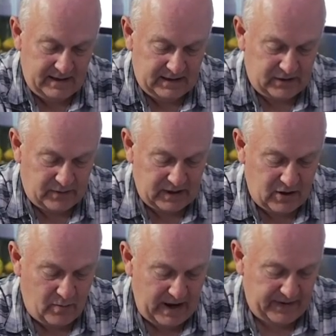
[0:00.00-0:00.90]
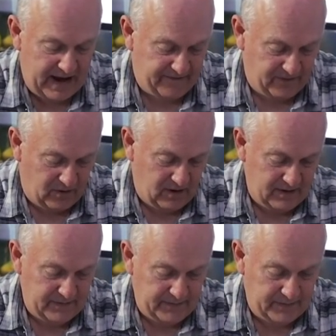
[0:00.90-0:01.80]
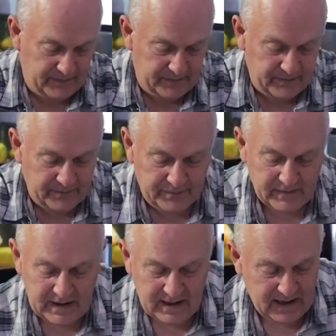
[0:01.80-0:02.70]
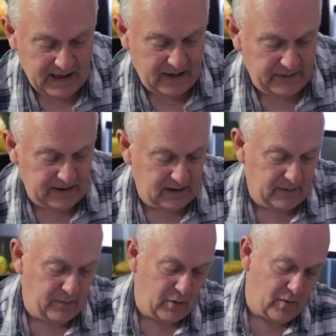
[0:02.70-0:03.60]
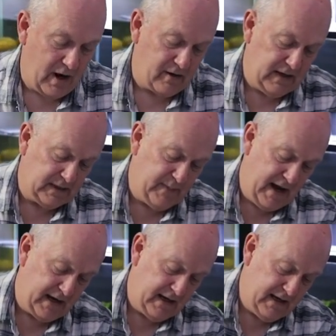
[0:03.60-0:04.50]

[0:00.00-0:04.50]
So we're going to go about that full. And we need a little bit more water in this bag.